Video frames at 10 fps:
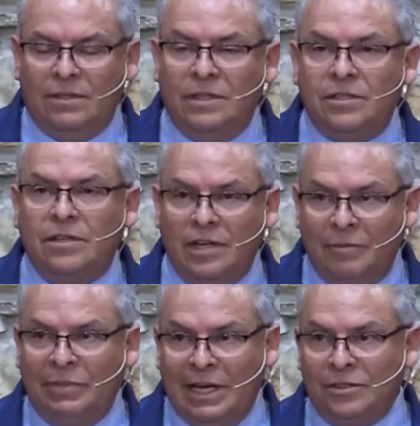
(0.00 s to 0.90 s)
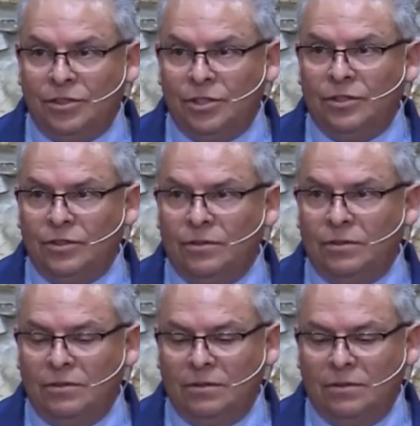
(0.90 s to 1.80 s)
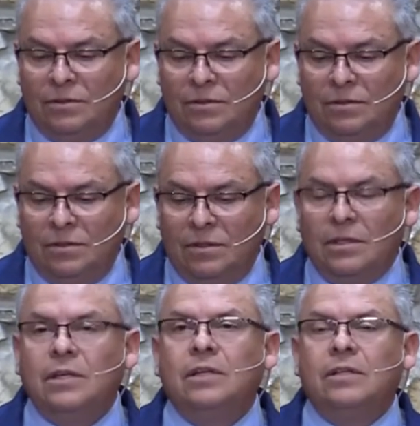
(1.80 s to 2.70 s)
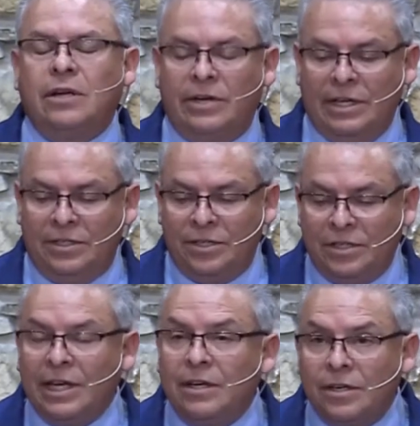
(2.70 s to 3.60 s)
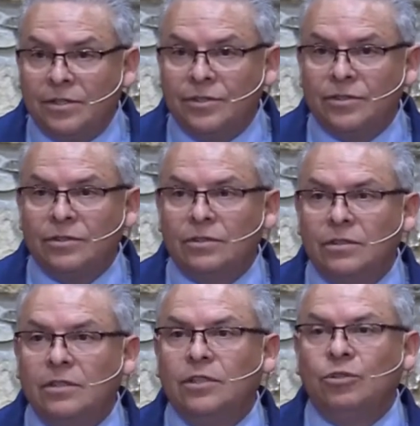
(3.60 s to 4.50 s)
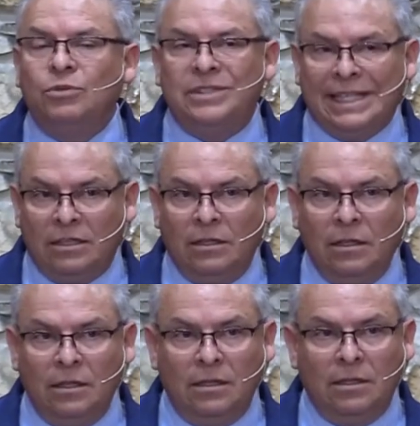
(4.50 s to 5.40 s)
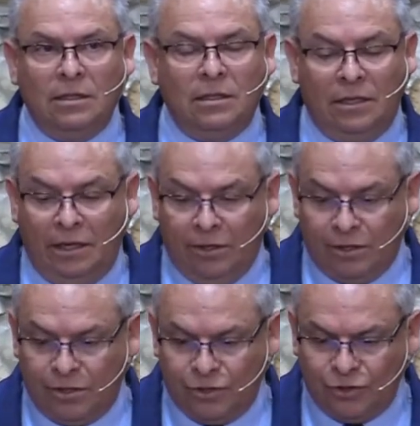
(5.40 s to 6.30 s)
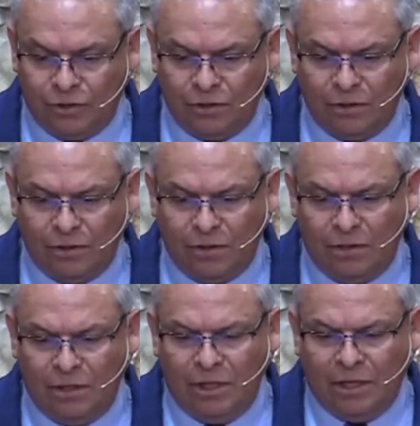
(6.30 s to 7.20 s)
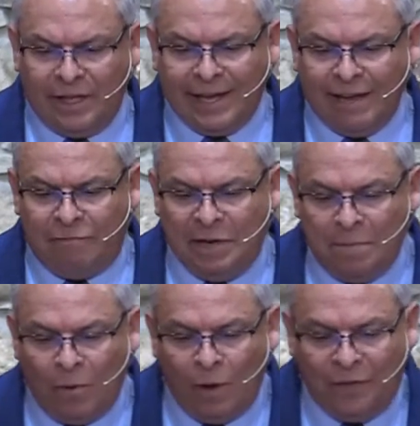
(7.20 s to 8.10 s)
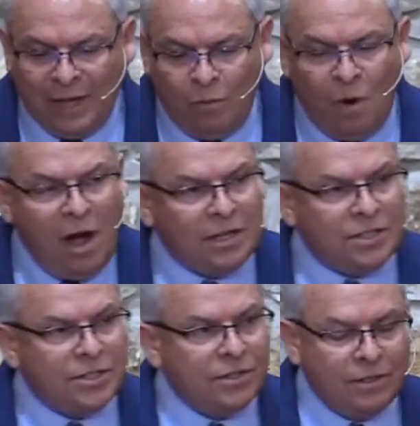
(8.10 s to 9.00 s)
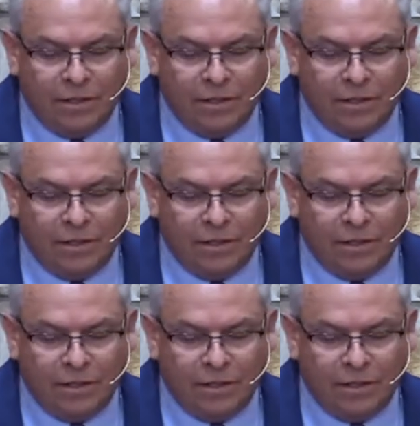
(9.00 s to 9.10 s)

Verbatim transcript: These are not pastors, they are entertainers who tickle ears. They give people what they want